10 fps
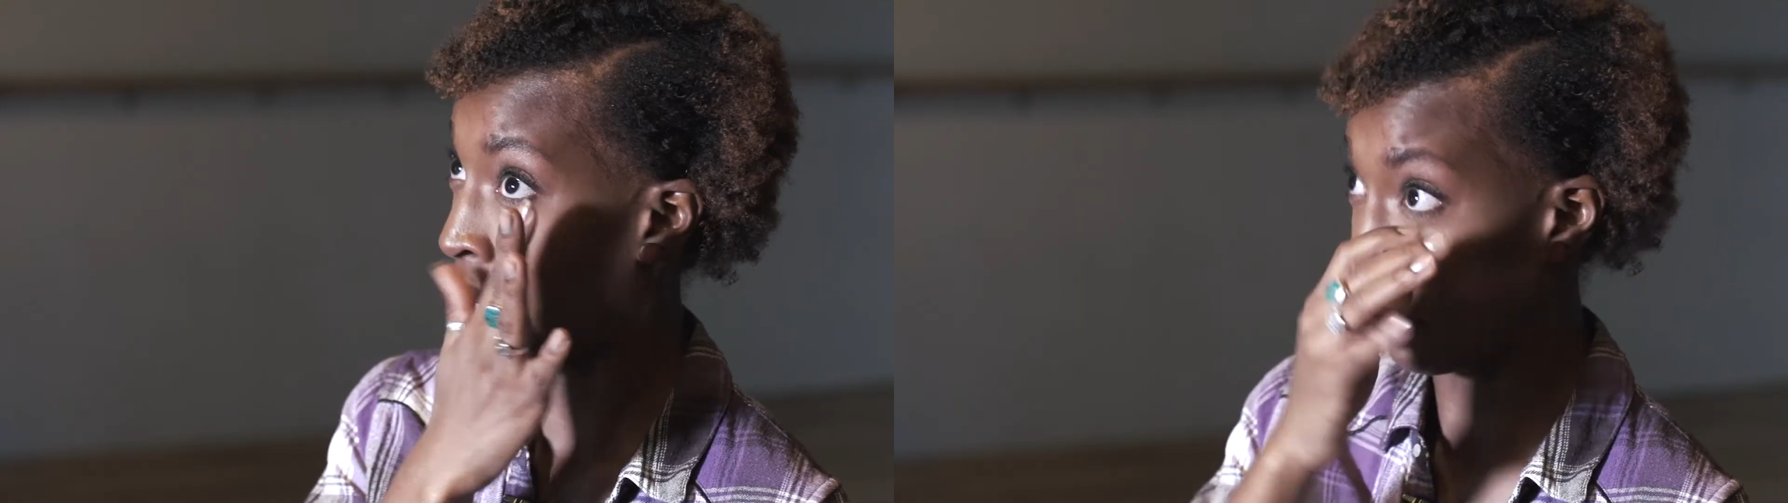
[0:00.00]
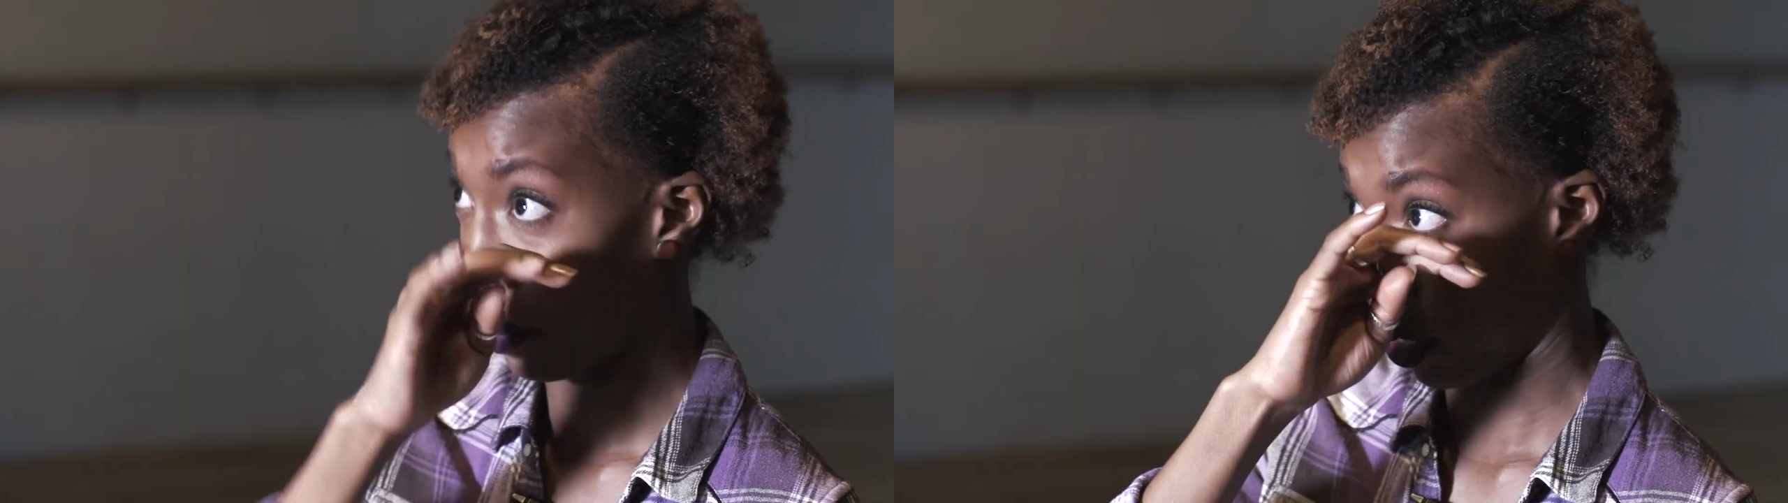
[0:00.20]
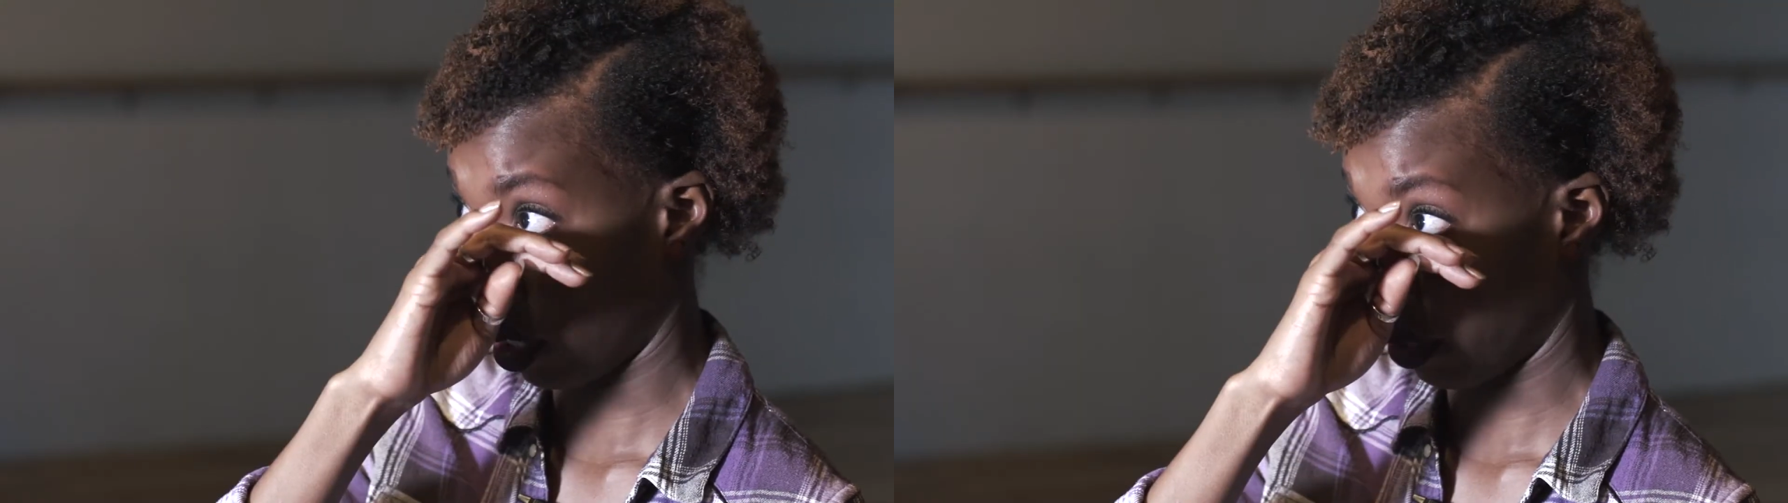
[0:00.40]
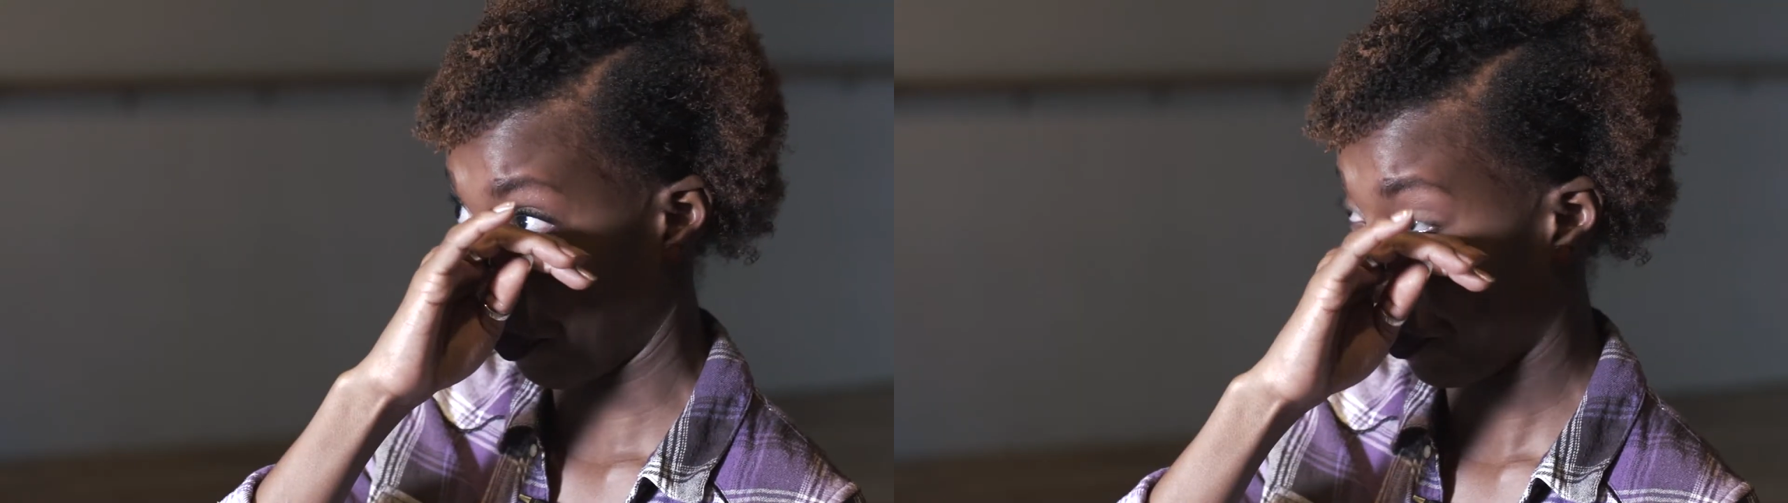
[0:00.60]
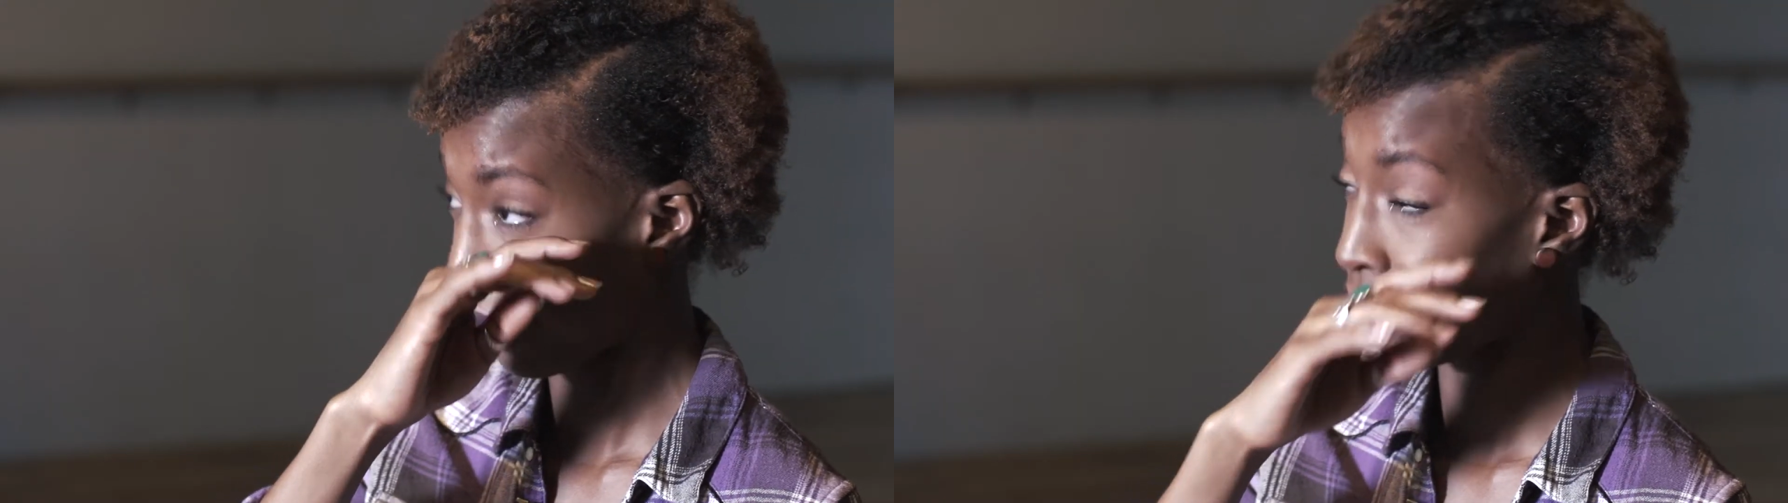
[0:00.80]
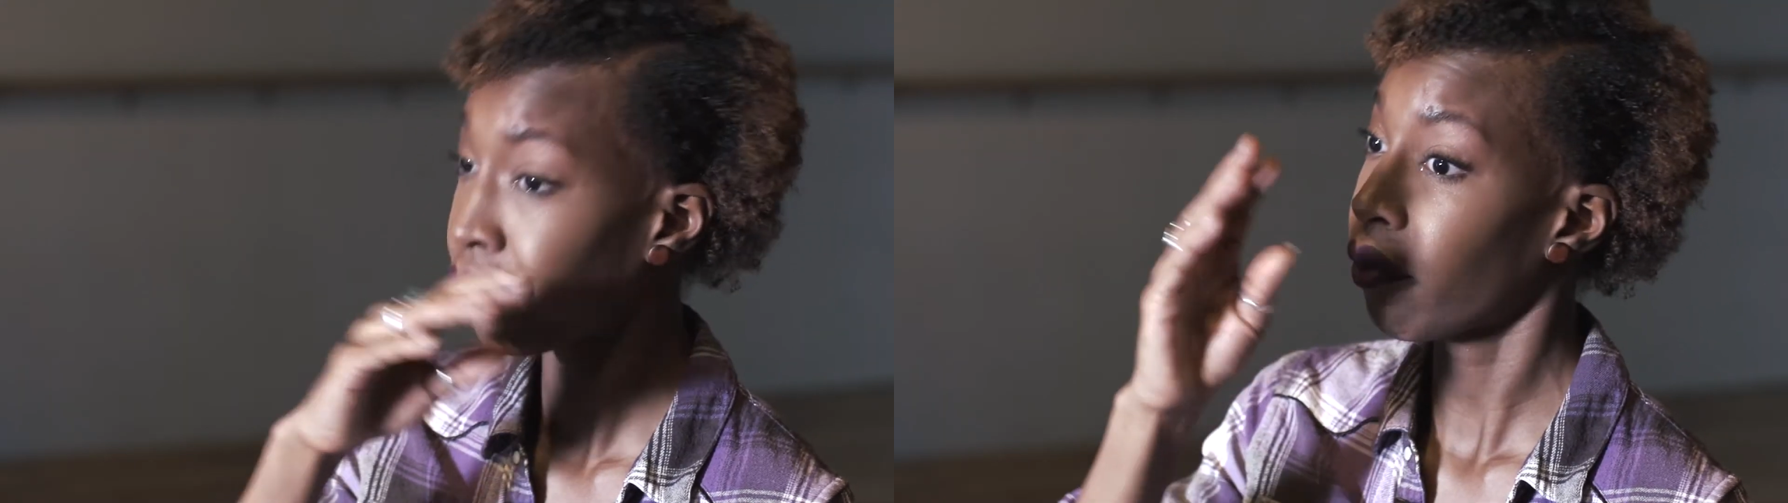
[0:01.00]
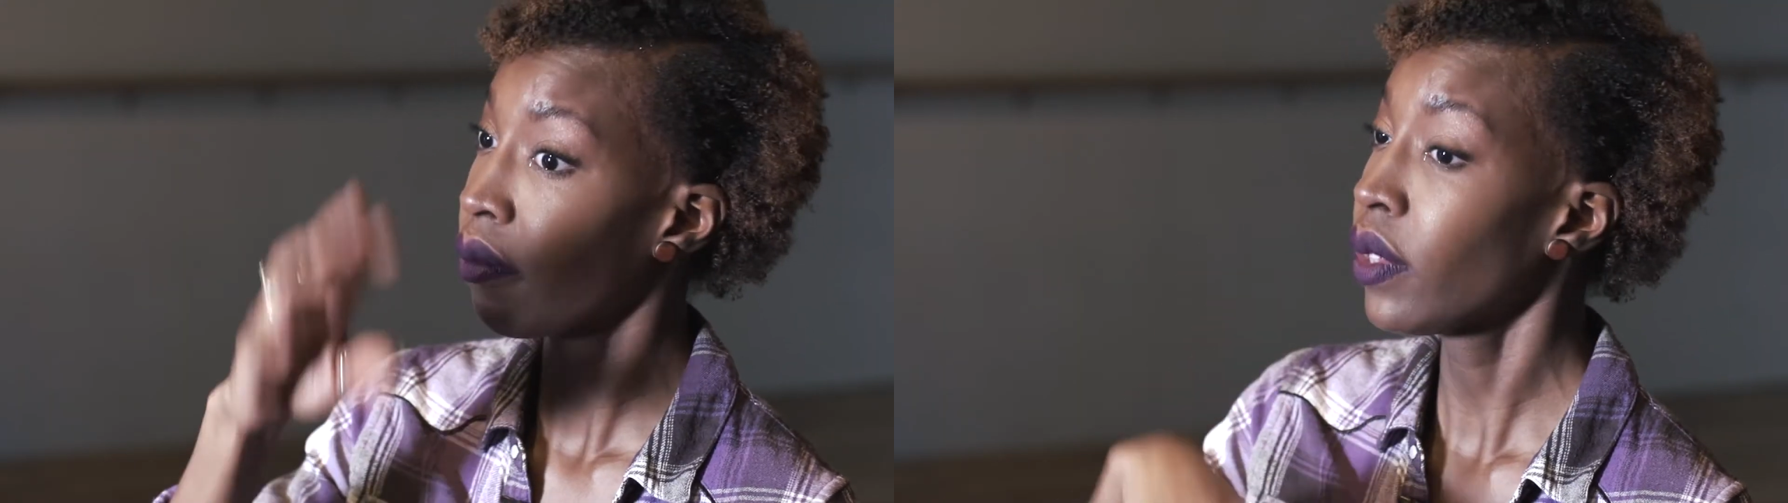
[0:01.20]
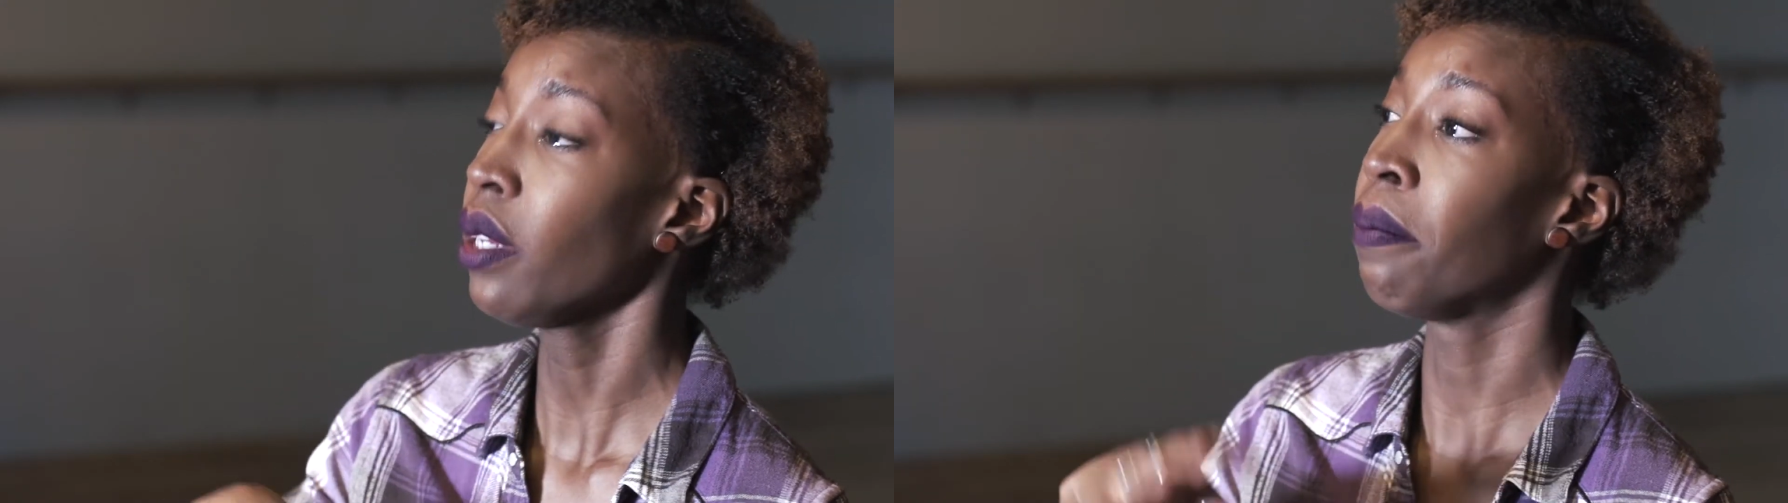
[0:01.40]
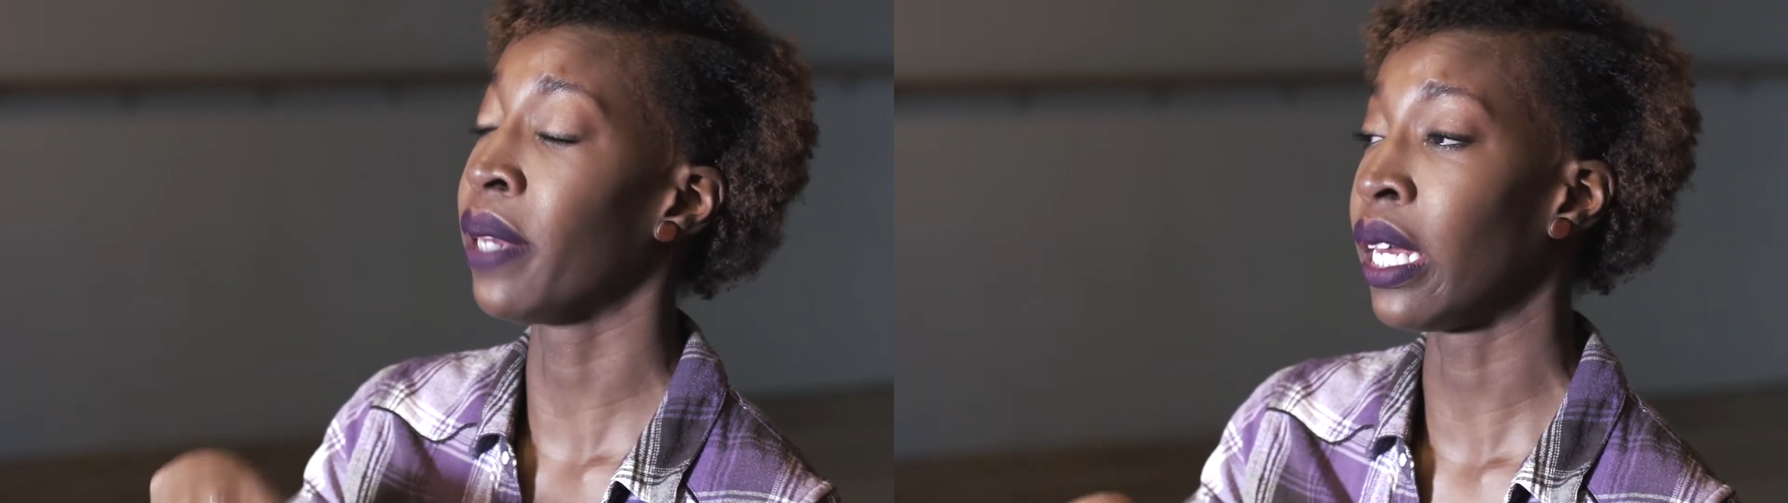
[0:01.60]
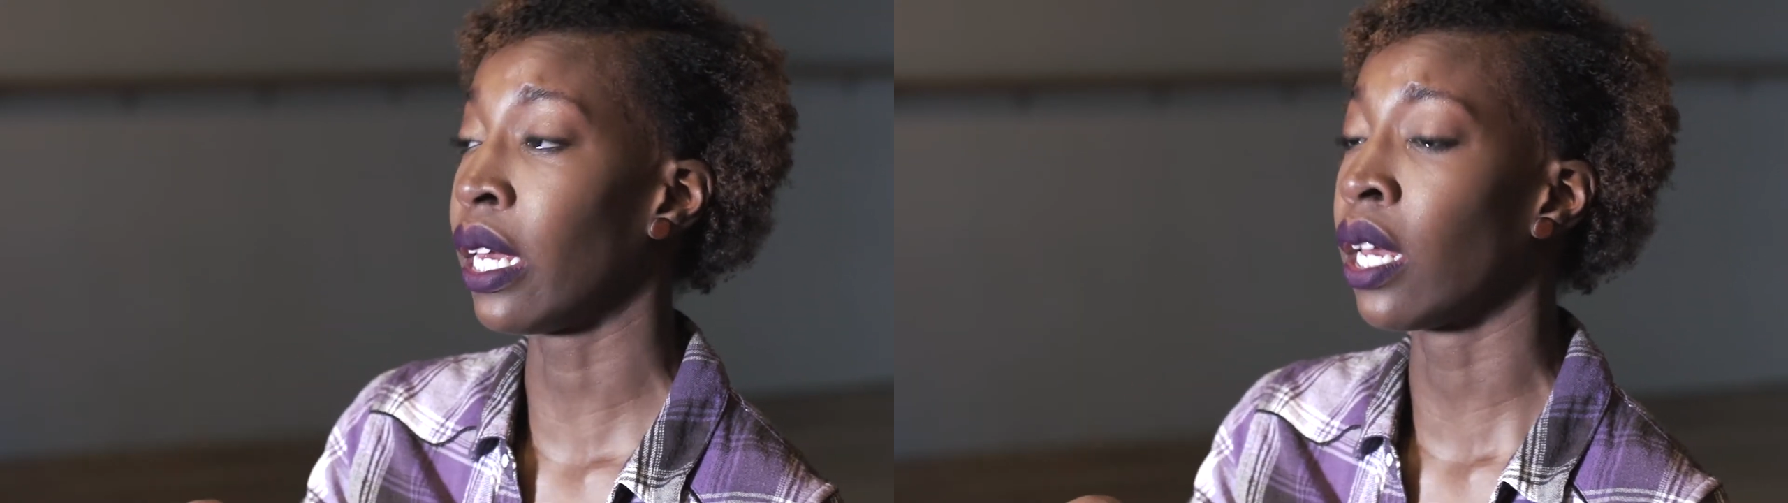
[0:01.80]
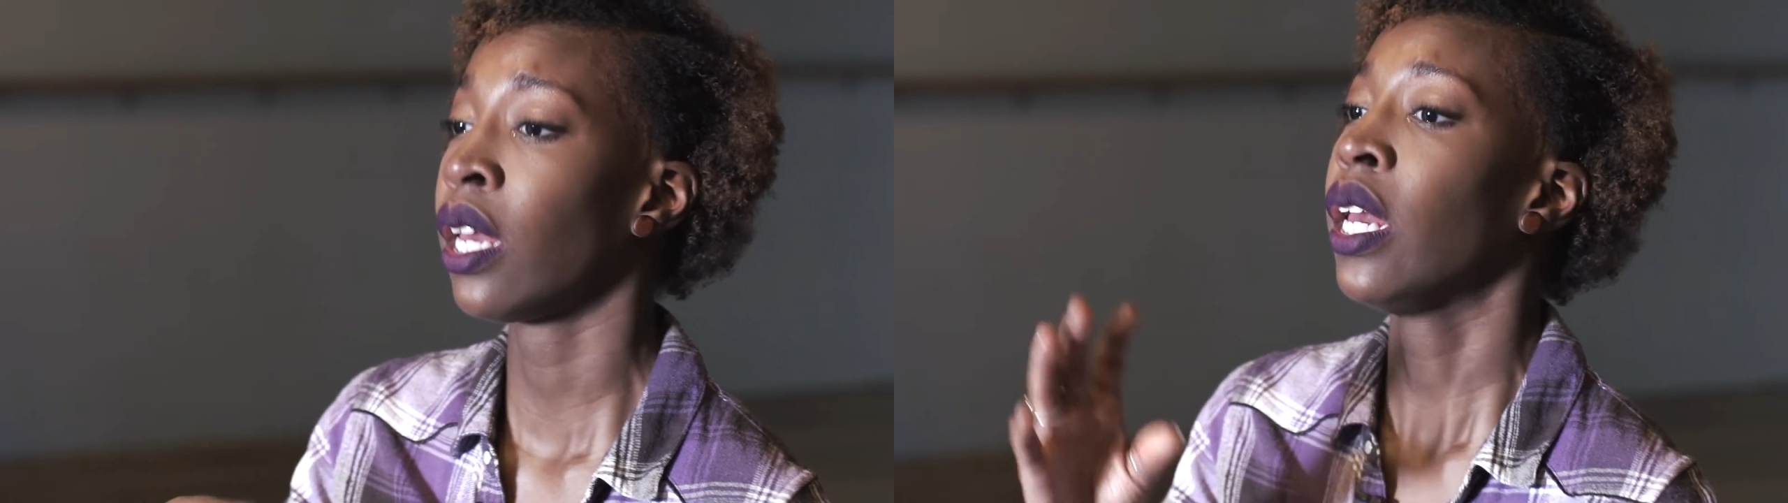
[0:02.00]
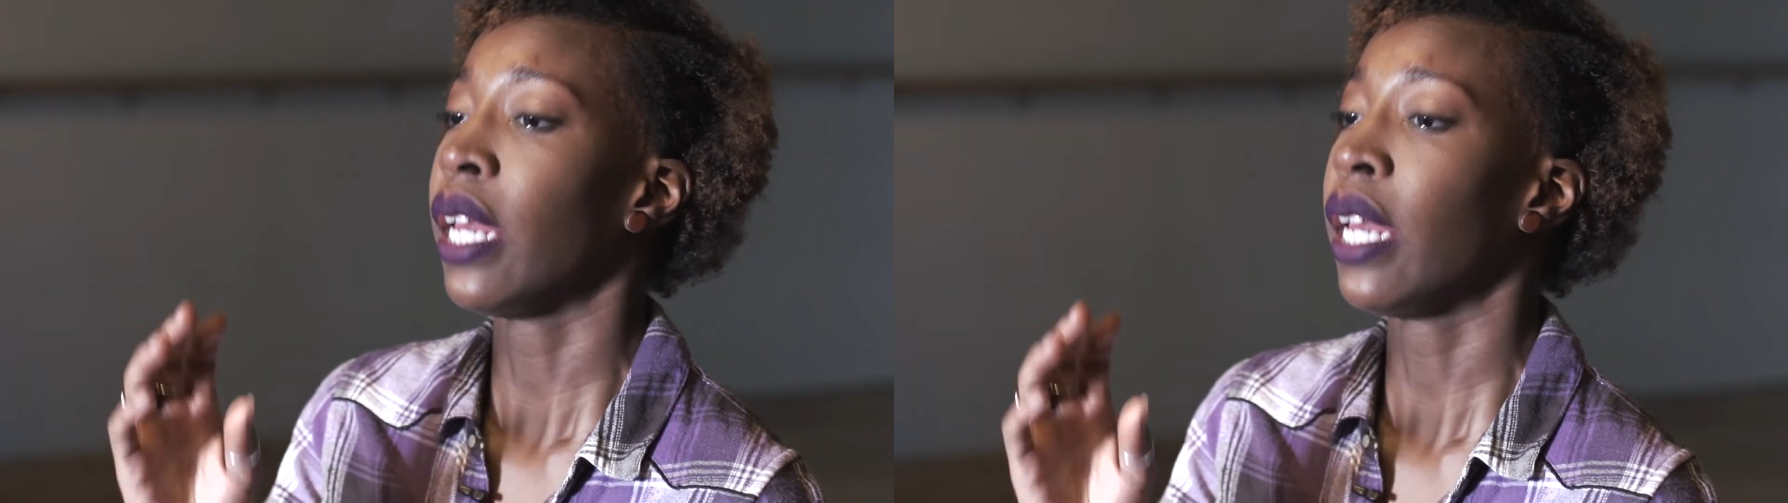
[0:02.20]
I remember being